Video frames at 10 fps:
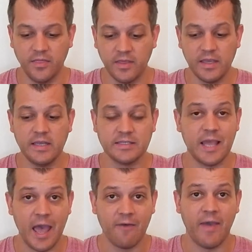these
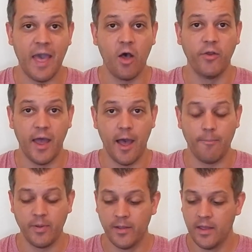have held
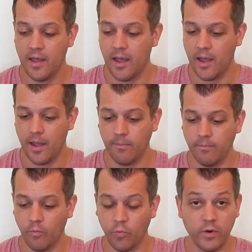up
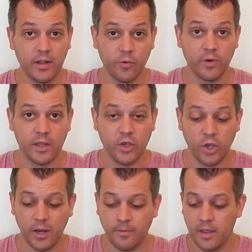really, really
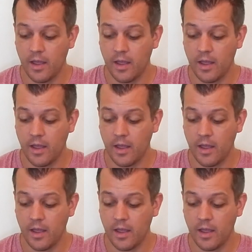good.